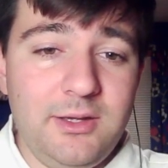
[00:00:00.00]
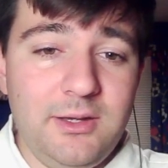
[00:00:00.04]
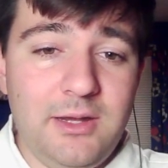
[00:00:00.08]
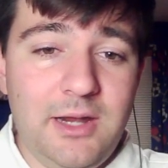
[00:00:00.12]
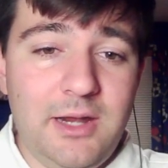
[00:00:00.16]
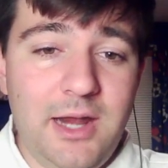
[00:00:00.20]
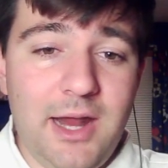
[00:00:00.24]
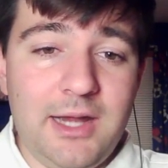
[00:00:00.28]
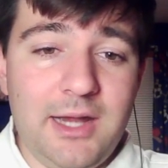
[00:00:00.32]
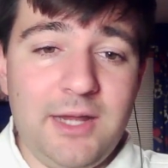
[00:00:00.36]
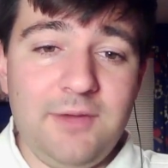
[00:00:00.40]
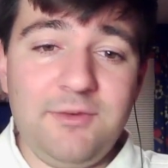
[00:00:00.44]

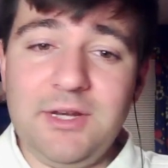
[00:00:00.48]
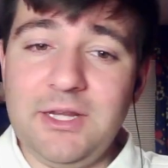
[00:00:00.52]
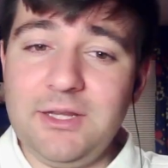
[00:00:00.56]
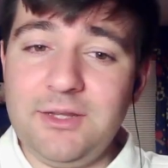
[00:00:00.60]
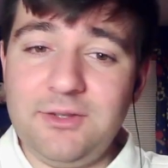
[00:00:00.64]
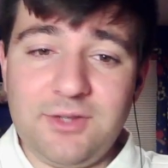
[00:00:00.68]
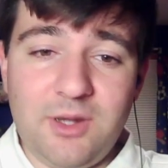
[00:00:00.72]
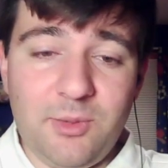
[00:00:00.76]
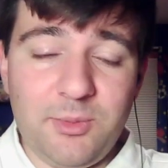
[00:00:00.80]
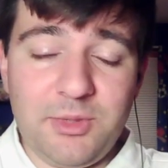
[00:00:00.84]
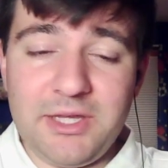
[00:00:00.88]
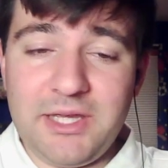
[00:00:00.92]
and even in
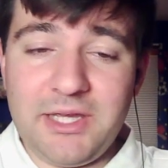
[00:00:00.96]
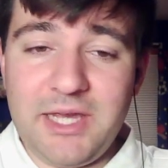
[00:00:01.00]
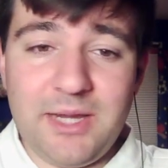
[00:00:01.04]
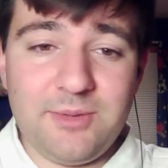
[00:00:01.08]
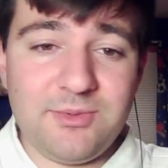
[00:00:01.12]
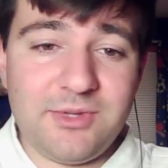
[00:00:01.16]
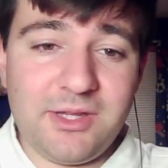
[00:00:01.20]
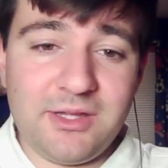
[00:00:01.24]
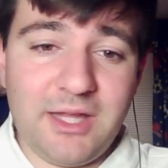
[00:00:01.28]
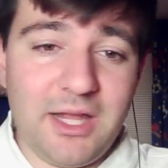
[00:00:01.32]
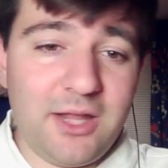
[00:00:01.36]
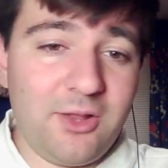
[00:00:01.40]
some of the games
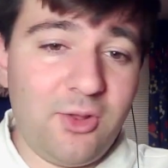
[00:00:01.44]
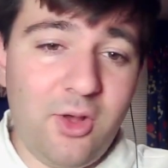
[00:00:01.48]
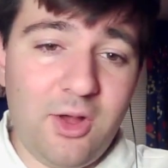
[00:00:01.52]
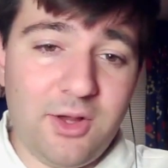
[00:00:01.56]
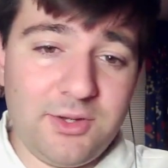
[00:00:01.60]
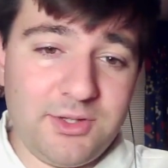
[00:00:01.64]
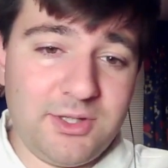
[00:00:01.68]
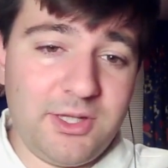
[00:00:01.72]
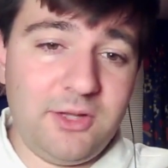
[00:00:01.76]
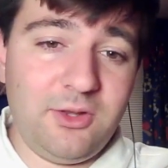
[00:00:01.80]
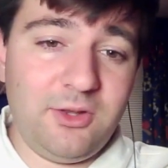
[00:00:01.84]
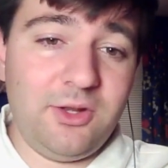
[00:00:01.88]
that they
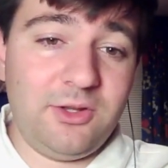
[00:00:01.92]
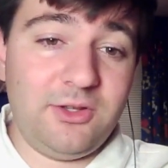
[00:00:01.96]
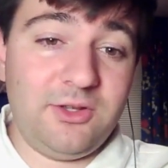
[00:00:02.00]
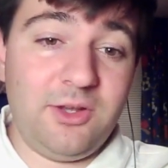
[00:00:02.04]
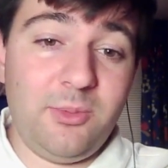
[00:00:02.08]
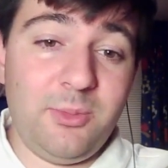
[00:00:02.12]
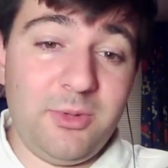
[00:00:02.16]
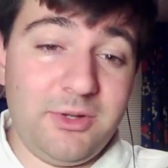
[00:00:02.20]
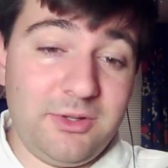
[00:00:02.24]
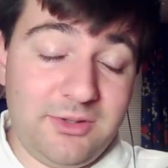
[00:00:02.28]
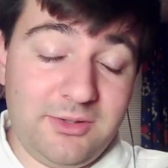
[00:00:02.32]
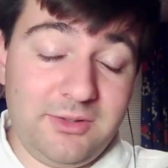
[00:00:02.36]
lost, he looked good.
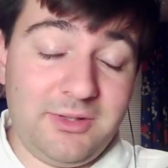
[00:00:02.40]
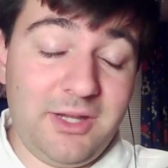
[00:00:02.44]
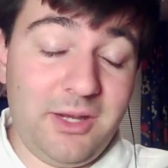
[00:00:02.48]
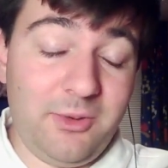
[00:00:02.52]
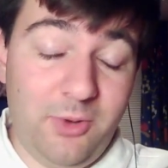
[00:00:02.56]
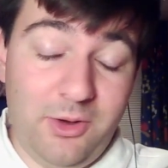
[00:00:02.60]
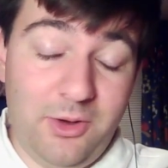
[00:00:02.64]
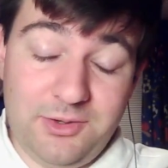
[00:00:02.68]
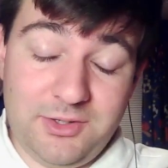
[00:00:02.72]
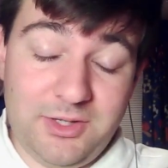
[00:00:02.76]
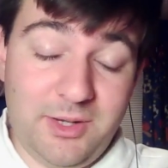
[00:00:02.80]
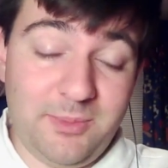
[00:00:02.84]
But there
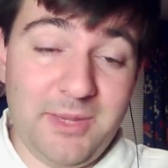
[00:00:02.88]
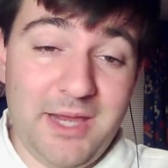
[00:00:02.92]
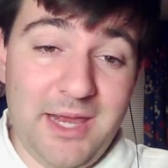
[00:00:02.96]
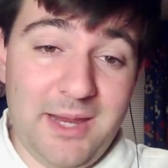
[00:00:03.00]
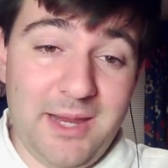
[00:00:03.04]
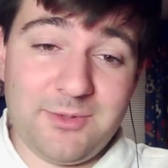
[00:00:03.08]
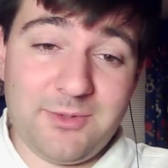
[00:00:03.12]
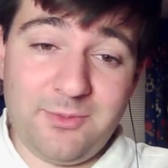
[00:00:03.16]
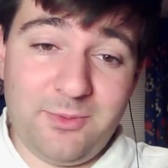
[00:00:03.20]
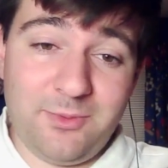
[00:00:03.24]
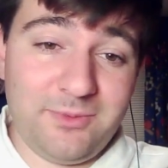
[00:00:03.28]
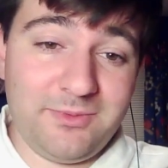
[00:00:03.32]
were some
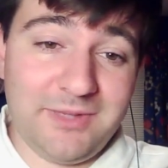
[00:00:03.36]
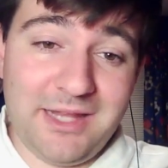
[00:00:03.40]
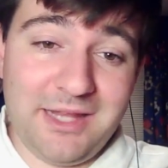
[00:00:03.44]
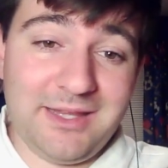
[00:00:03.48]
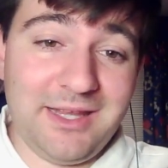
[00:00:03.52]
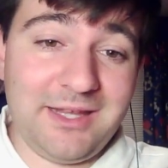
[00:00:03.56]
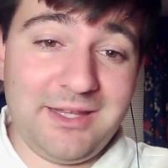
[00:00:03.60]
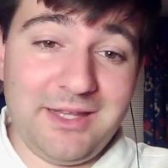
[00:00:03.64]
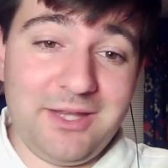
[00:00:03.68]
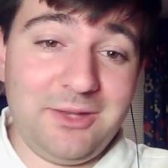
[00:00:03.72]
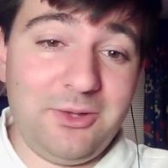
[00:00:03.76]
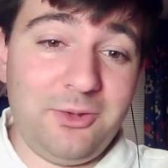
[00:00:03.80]
games that
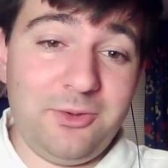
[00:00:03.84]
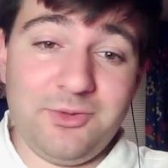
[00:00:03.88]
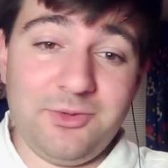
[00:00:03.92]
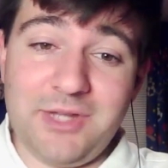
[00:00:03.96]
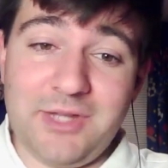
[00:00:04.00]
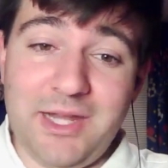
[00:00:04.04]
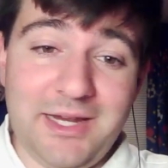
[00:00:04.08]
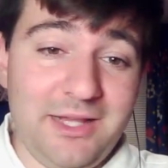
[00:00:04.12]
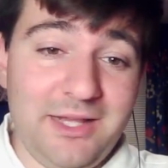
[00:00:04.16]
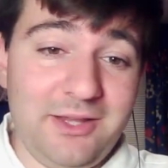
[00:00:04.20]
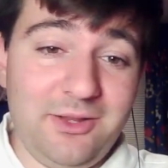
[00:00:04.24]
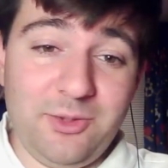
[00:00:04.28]
they did lose
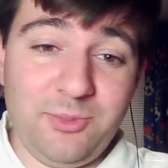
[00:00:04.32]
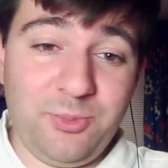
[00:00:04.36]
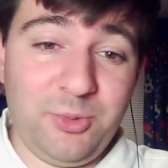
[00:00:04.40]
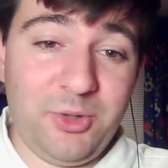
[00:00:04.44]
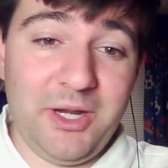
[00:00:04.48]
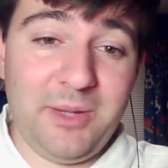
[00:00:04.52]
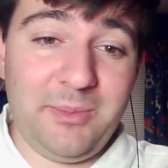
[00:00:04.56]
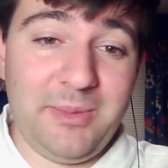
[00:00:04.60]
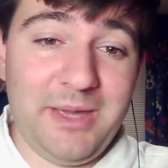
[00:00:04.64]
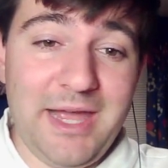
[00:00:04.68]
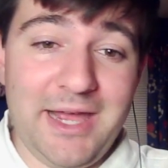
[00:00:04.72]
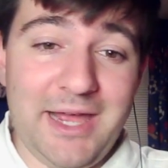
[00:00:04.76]
that he looked
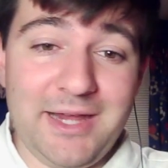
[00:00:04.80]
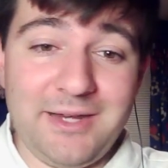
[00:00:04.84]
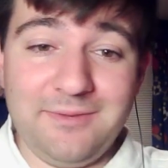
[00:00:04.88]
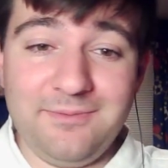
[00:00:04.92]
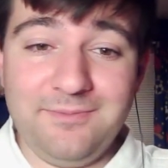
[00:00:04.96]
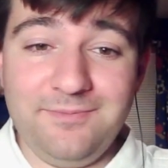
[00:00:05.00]
pretty bad